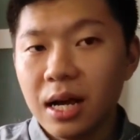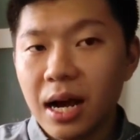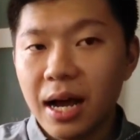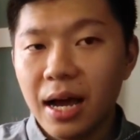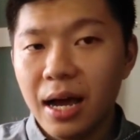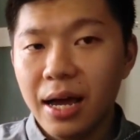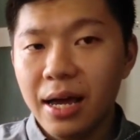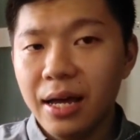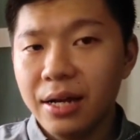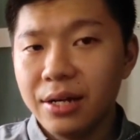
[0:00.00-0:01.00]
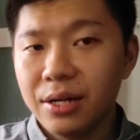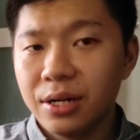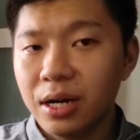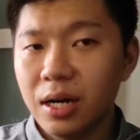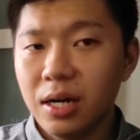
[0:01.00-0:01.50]
And
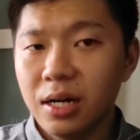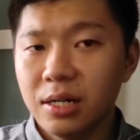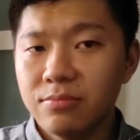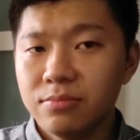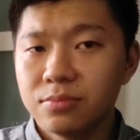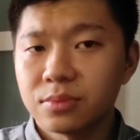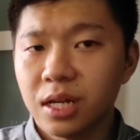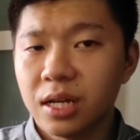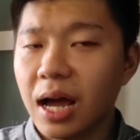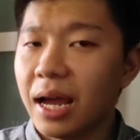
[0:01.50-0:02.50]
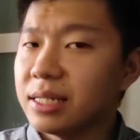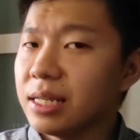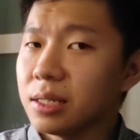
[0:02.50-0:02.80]
since